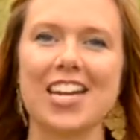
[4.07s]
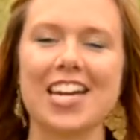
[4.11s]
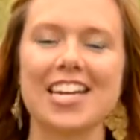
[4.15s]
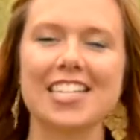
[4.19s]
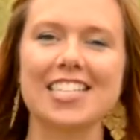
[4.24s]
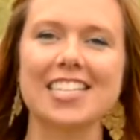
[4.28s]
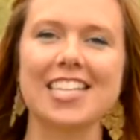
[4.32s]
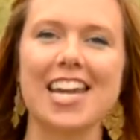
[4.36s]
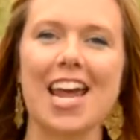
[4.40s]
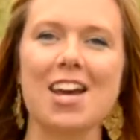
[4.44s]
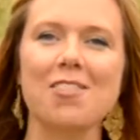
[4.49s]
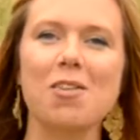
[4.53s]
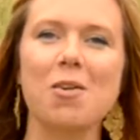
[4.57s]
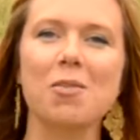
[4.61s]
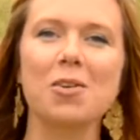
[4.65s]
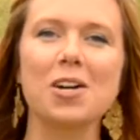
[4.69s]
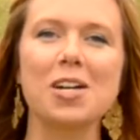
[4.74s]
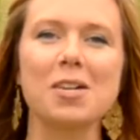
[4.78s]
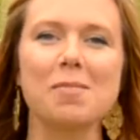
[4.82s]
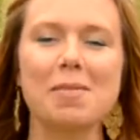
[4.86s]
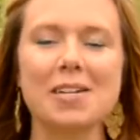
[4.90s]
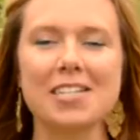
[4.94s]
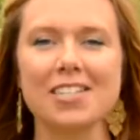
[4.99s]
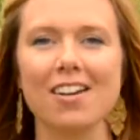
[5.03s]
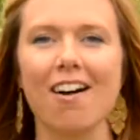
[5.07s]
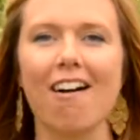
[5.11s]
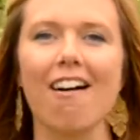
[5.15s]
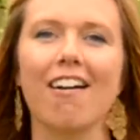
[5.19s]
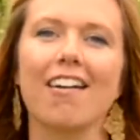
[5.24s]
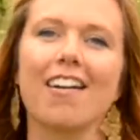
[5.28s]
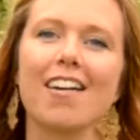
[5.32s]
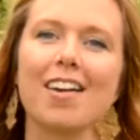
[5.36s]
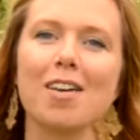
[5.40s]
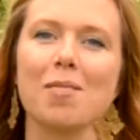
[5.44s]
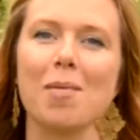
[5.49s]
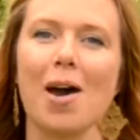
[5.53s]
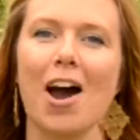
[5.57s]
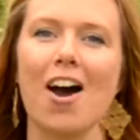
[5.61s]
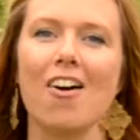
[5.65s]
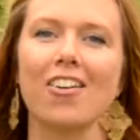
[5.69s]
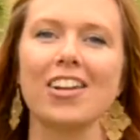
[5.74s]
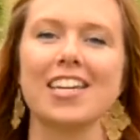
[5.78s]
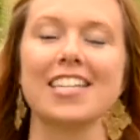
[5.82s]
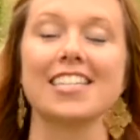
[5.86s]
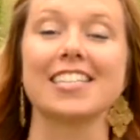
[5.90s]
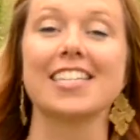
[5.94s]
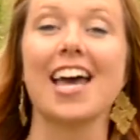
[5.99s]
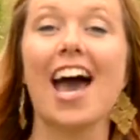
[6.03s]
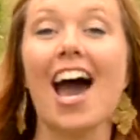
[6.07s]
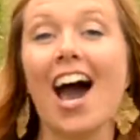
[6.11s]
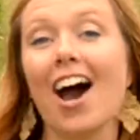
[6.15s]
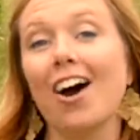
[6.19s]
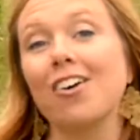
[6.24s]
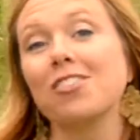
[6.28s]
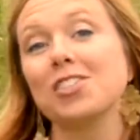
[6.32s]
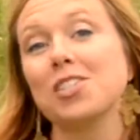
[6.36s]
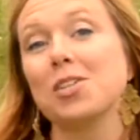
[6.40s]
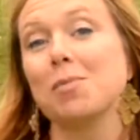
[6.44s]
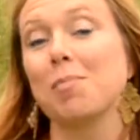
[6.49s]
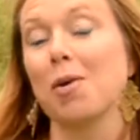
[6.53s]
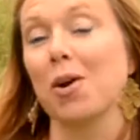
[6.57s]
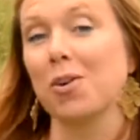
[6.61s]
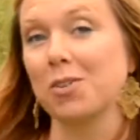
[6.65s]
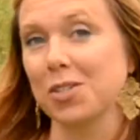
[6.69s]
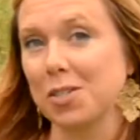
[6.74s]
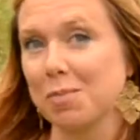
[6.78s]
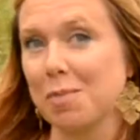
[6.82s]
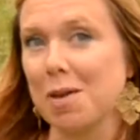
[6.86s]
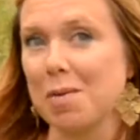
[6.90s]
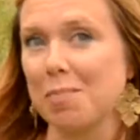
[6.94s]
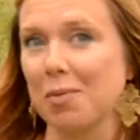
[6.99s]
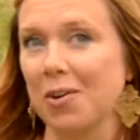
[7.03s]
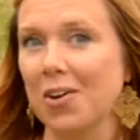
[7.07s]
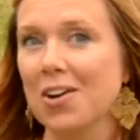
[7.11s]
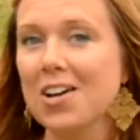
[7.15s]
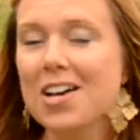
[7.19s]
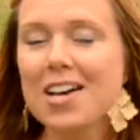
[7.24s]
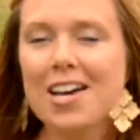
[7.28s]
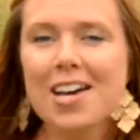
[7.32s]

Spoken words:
and today what we're going to be talking about is how to pose people.